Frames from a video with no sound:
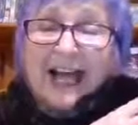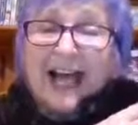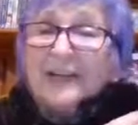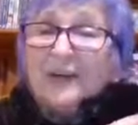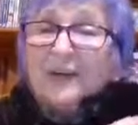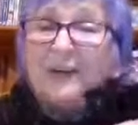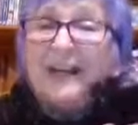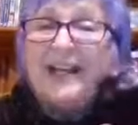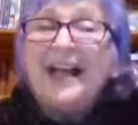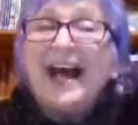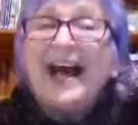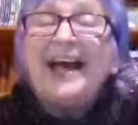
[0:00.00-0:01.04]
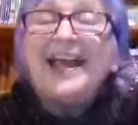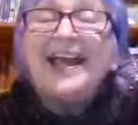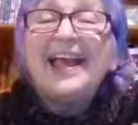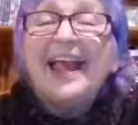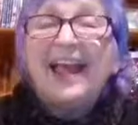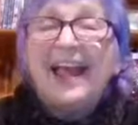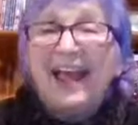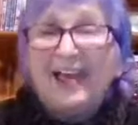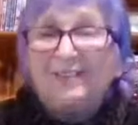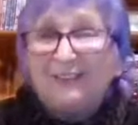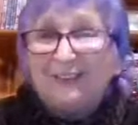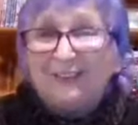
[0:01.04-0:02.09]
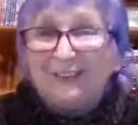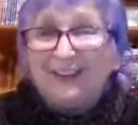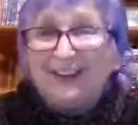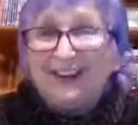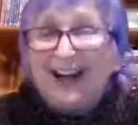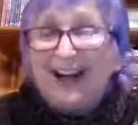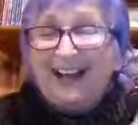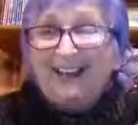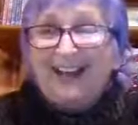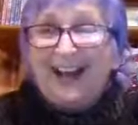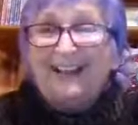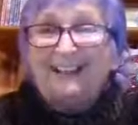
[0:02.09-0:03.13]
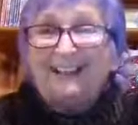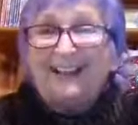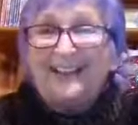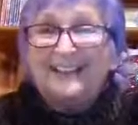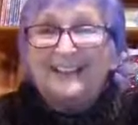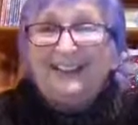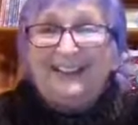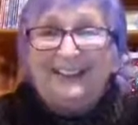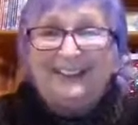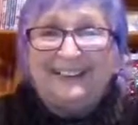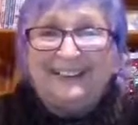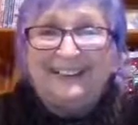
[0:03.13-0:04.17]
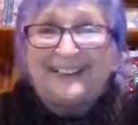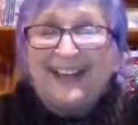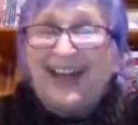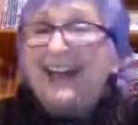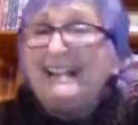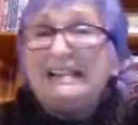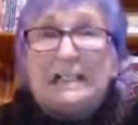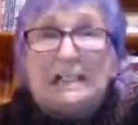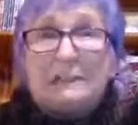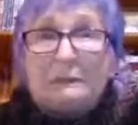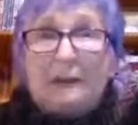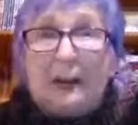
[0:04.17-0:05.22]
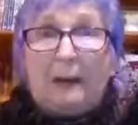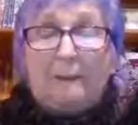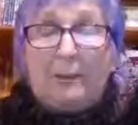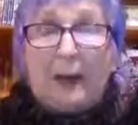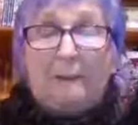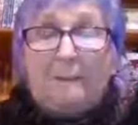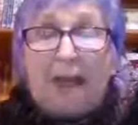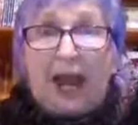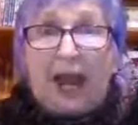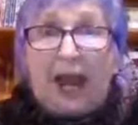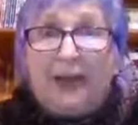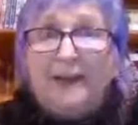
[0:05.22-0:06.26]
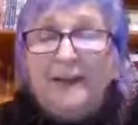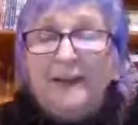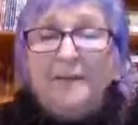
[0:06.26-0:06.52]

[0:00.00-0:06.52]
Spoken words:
I don't think I ever got that lesson because I still write pretty bad.